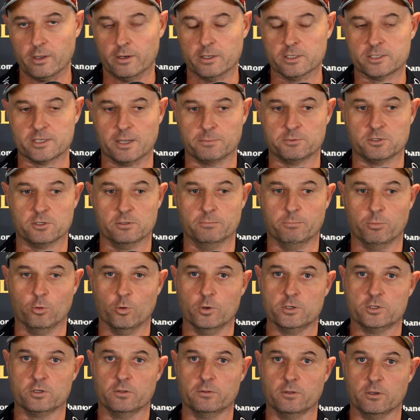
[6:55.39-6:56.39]
and it's up to the
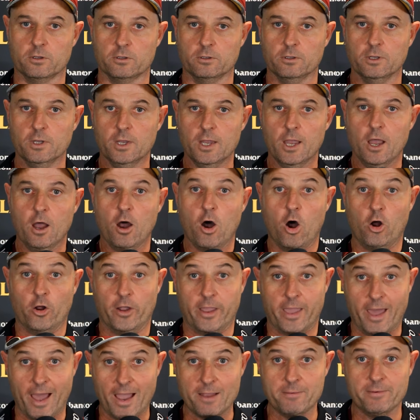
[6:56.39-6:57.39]
boys
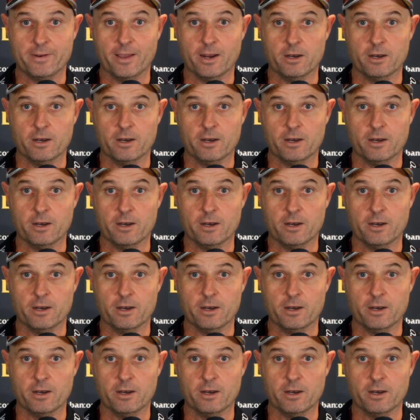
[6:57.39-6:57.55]
on game